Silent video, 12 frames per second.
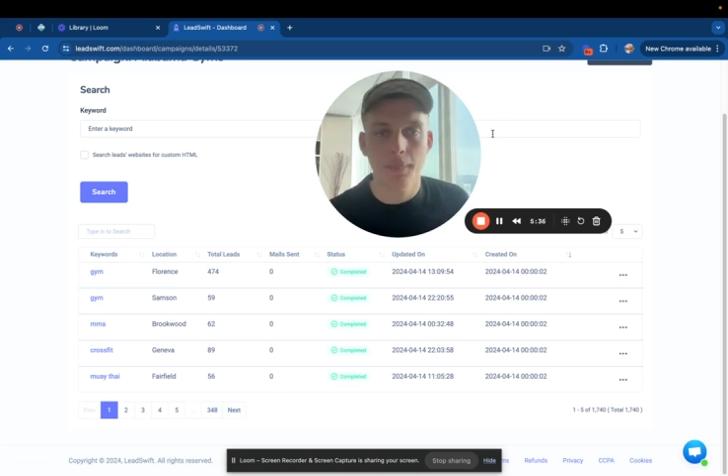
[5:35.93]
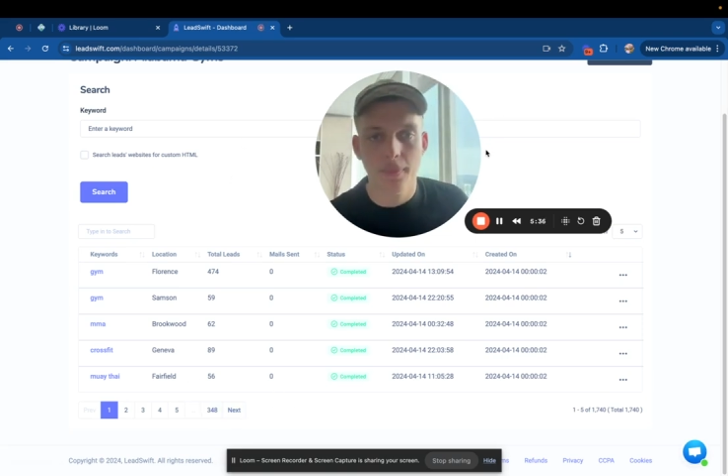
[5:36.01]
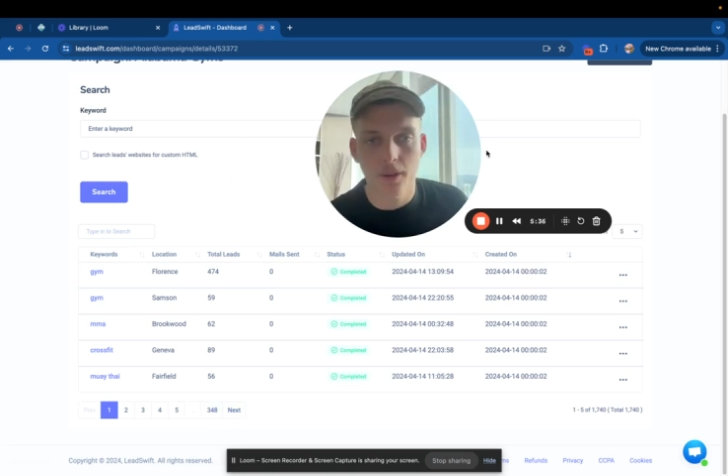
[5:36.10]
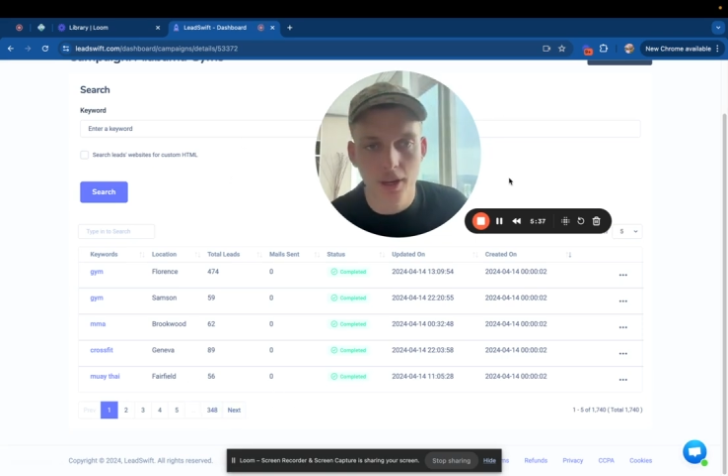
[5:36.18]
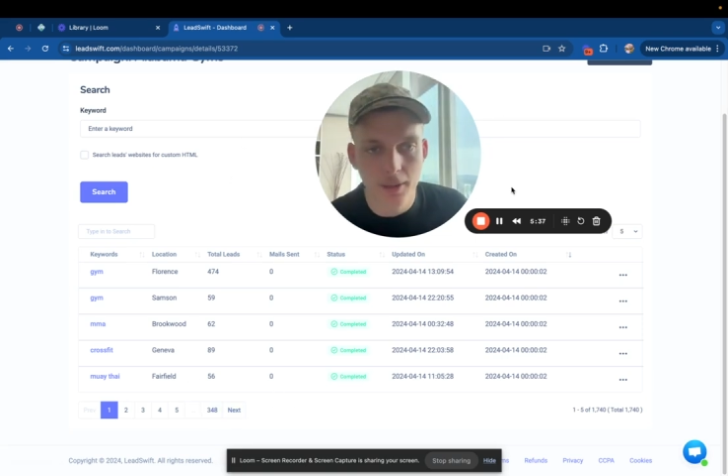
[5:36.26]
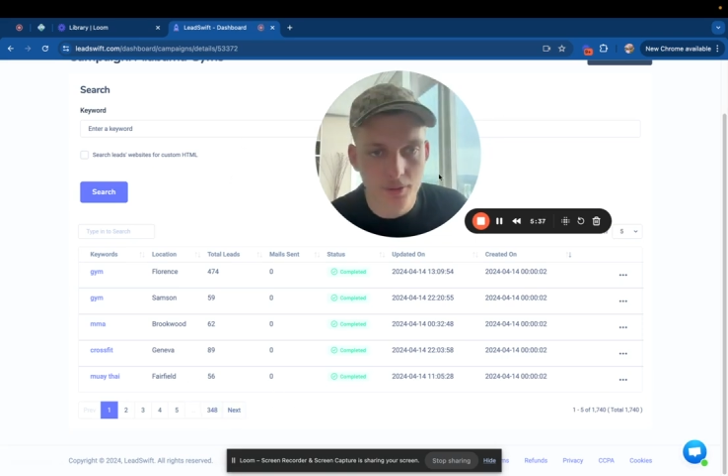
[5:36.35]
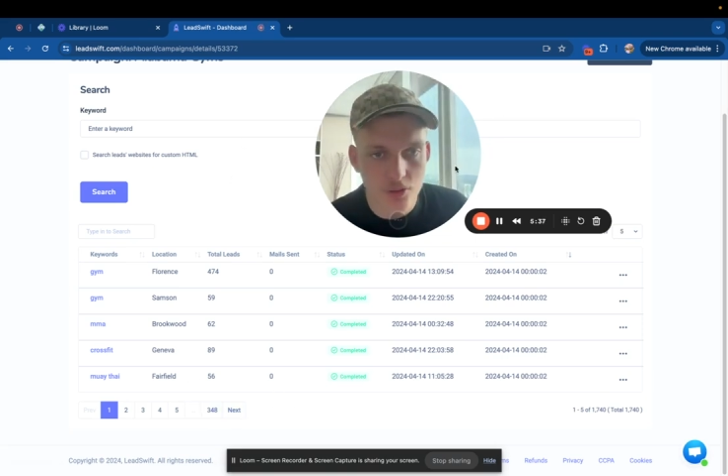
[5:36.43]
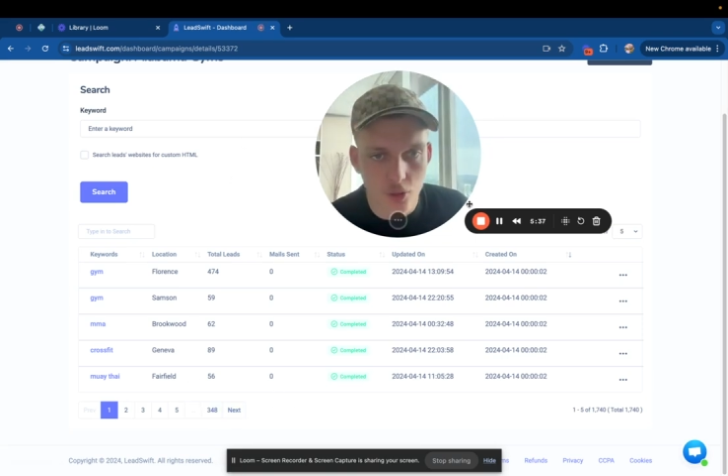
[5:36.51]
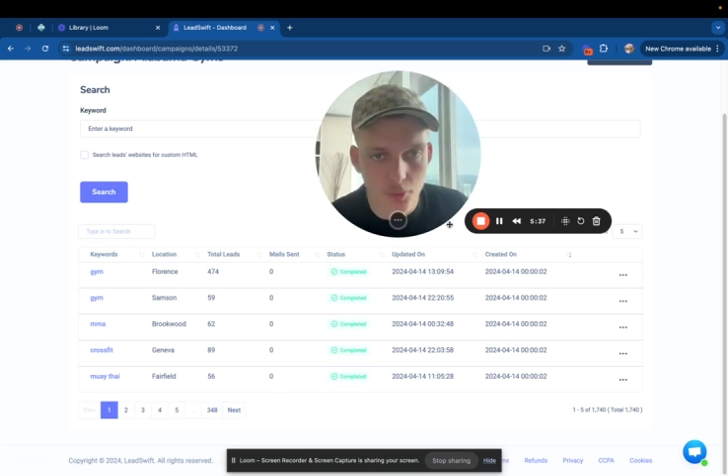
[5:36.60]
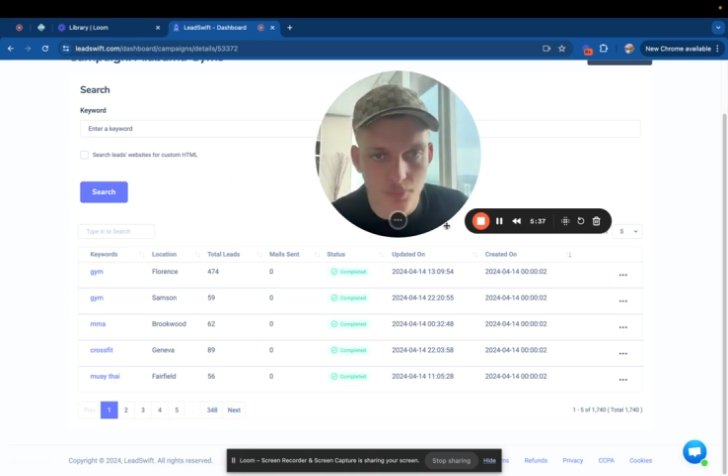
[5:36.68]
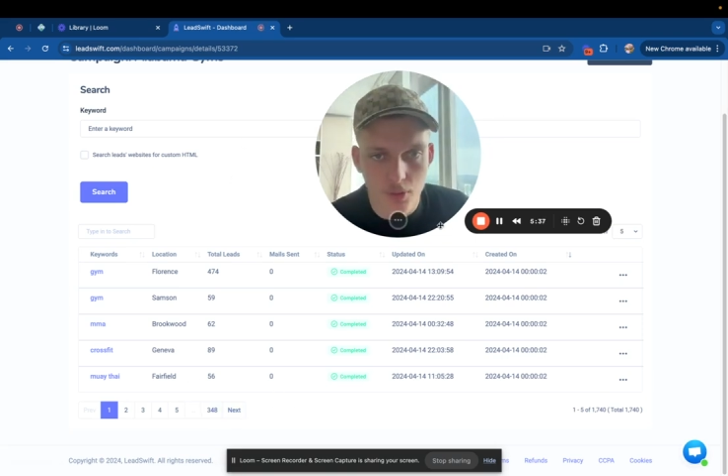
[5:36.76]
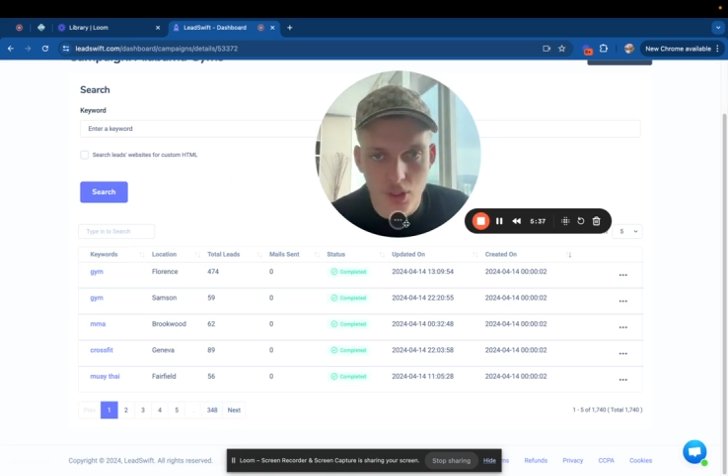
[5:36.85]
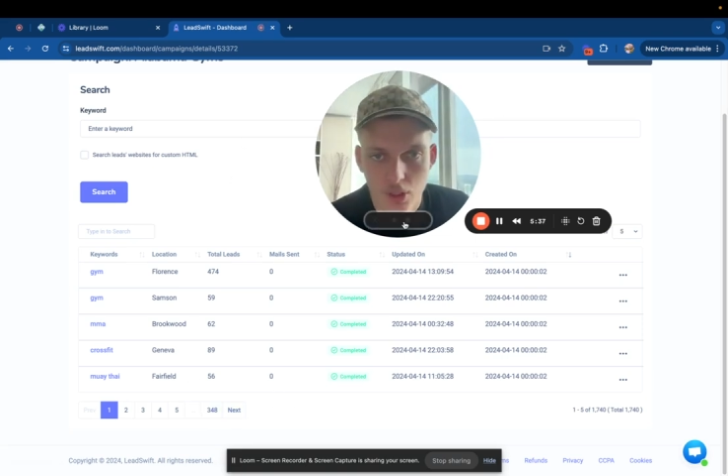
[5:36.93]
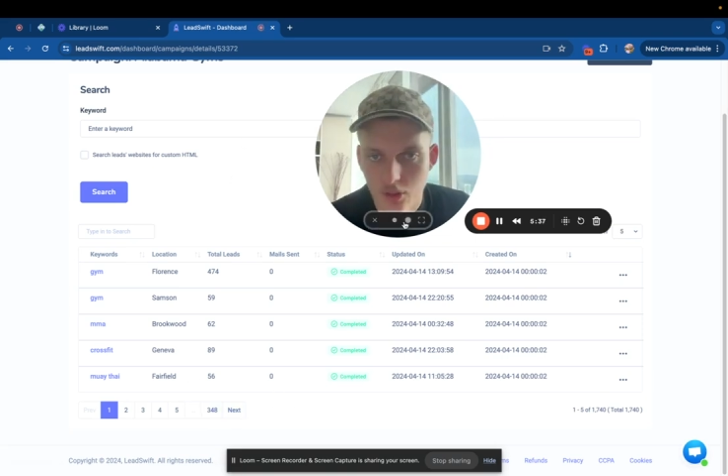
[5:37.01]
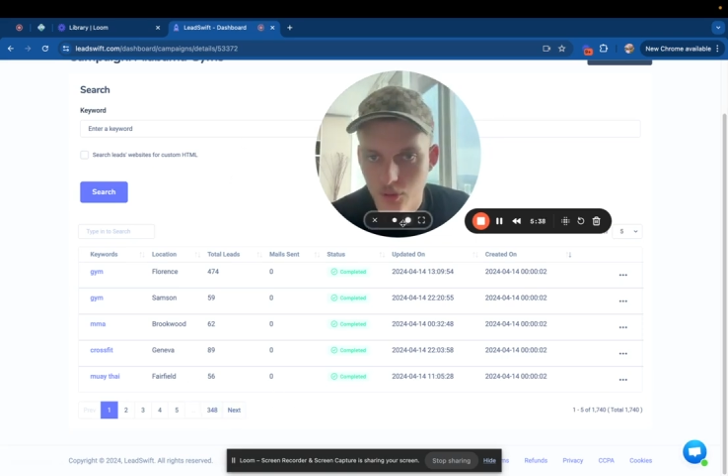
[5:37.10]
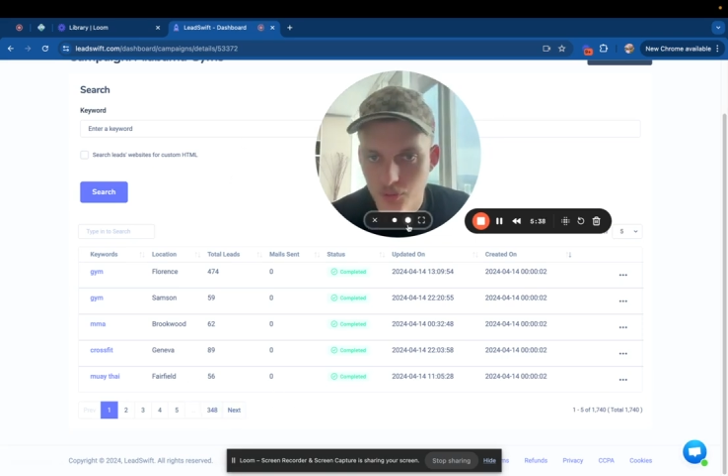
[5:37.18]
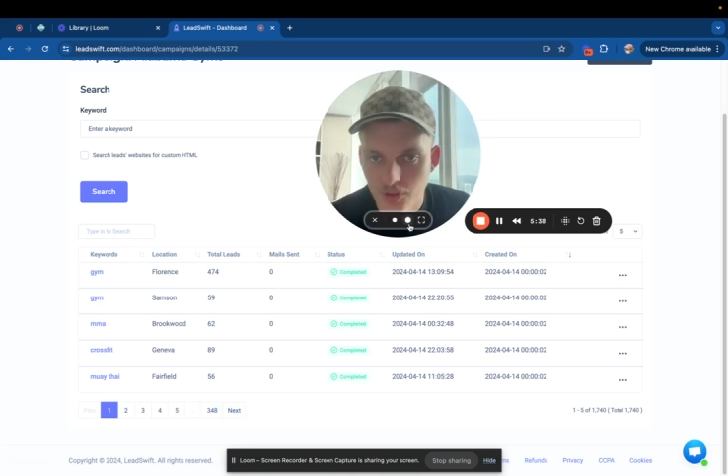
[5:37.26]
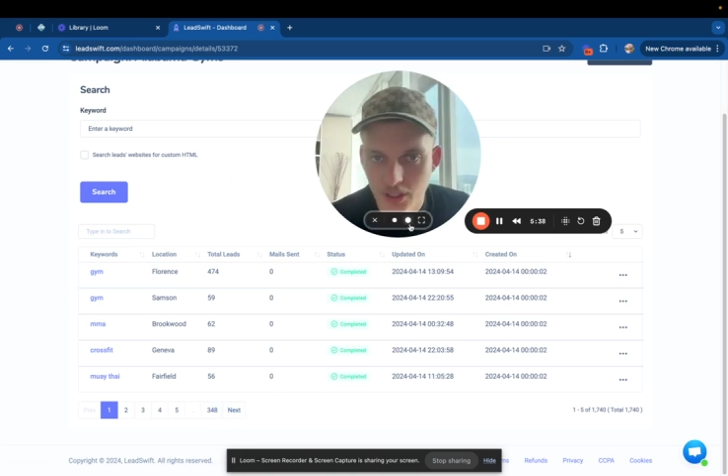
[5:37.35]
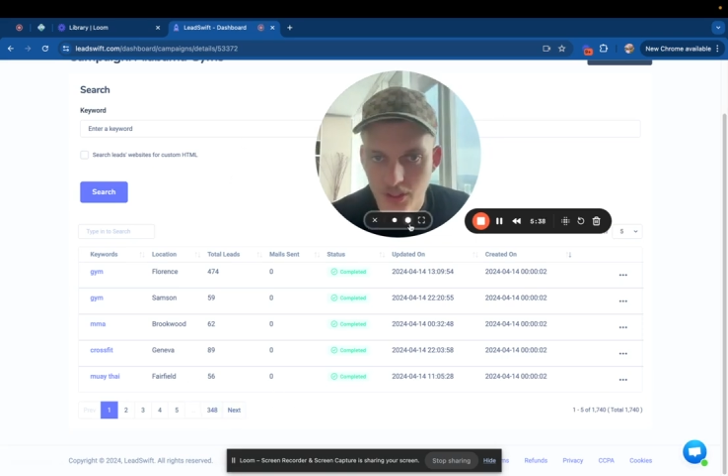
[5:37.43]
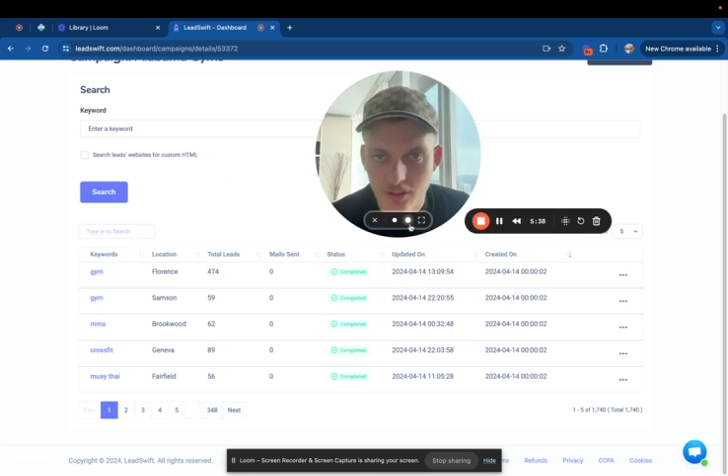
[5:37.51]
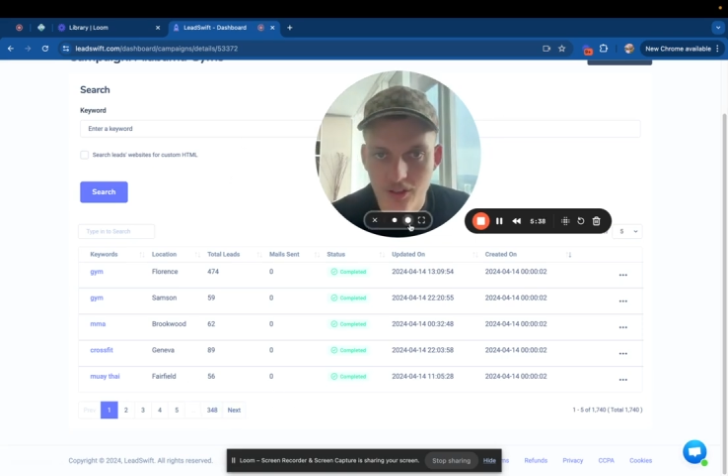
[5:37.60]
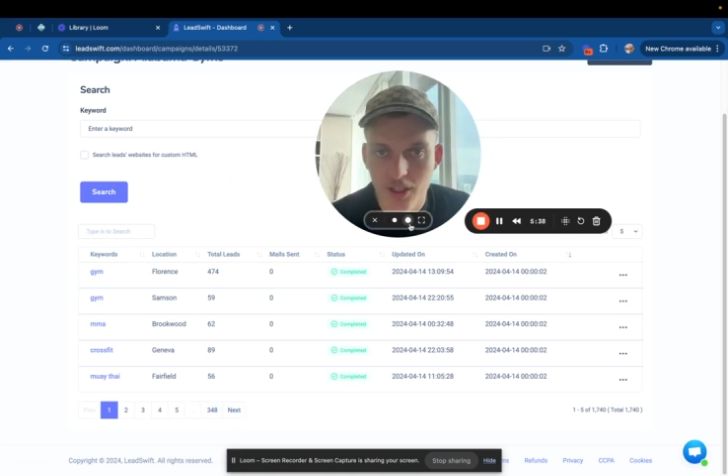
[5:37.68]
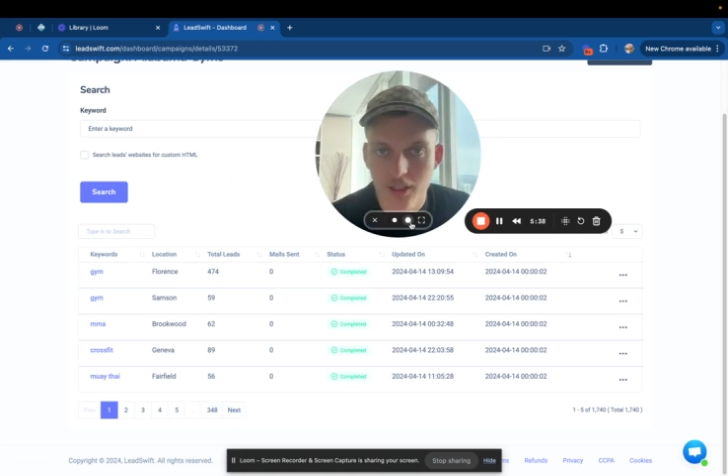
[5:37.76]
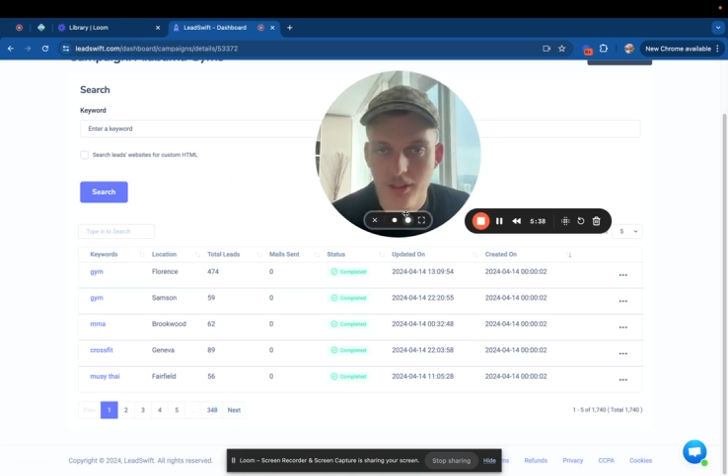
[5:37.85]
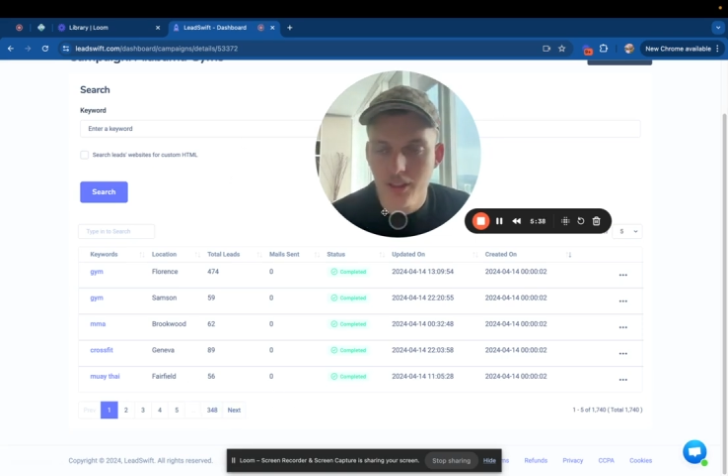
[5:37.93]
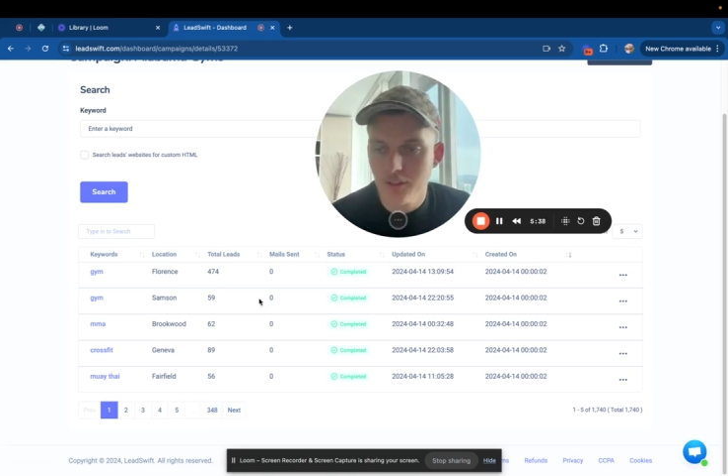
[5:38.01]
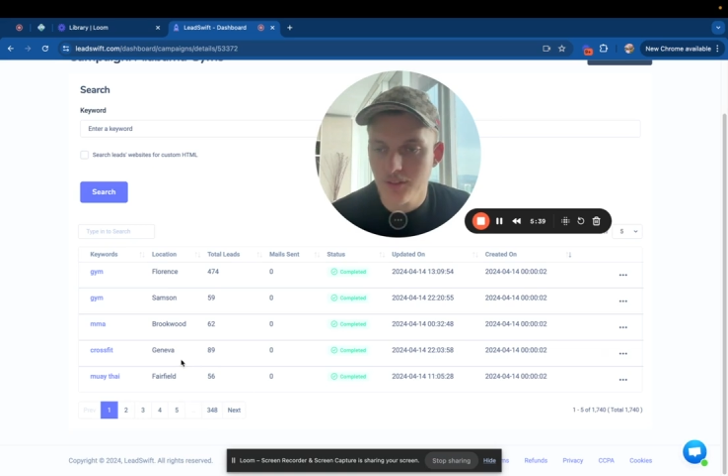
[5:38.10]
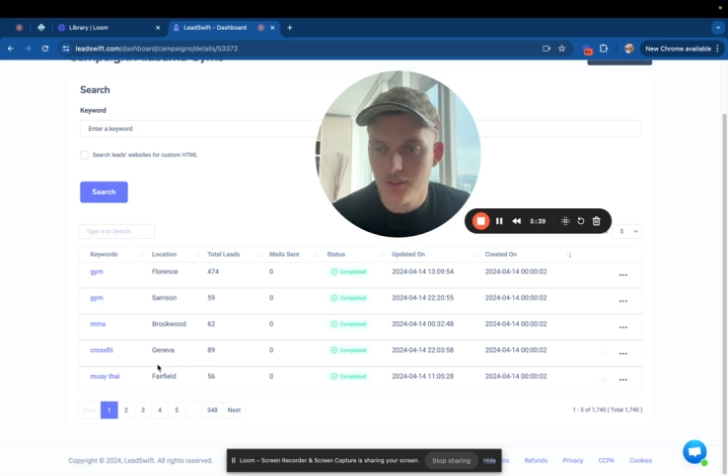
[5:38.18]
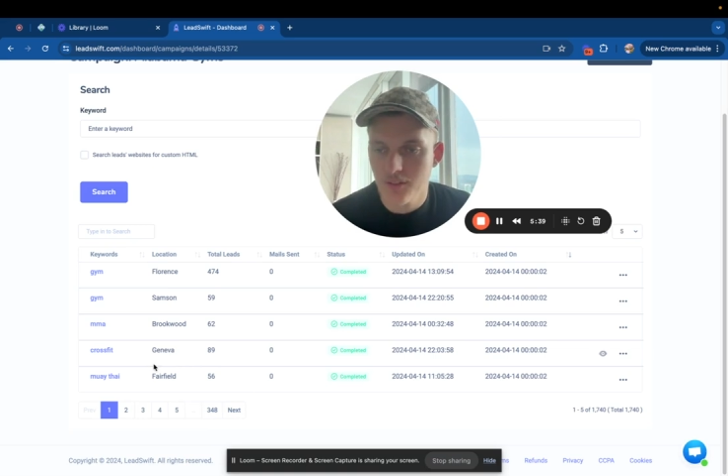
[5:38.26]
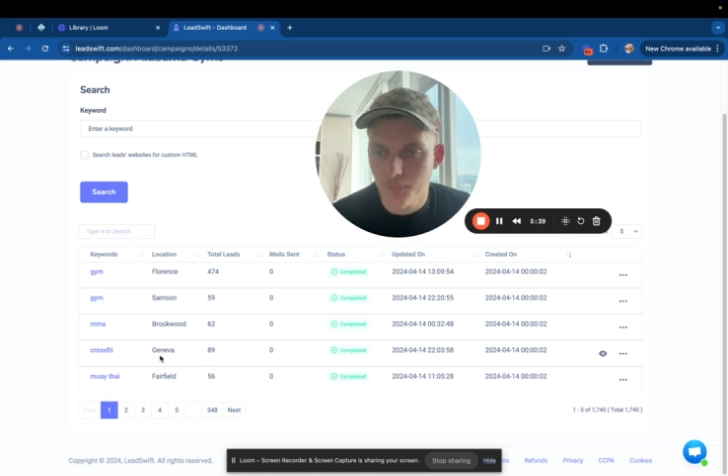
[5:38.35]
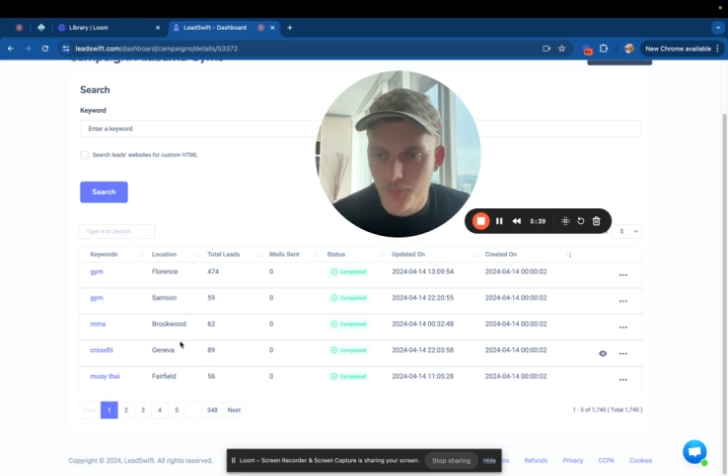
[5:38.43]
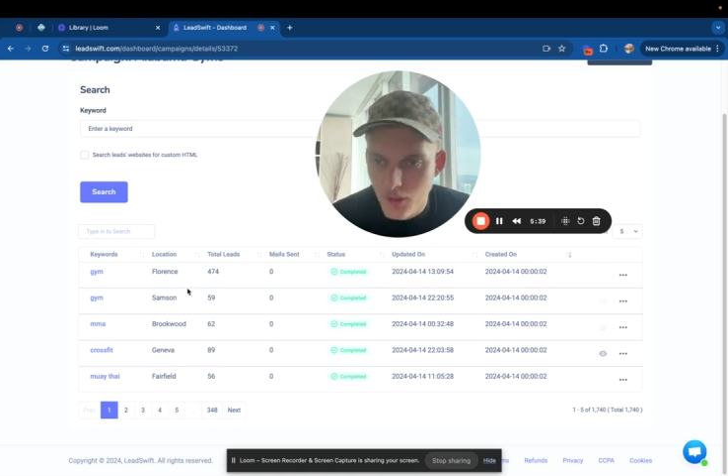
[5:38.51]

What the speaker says: All right, so you'll see there's a ton of lists.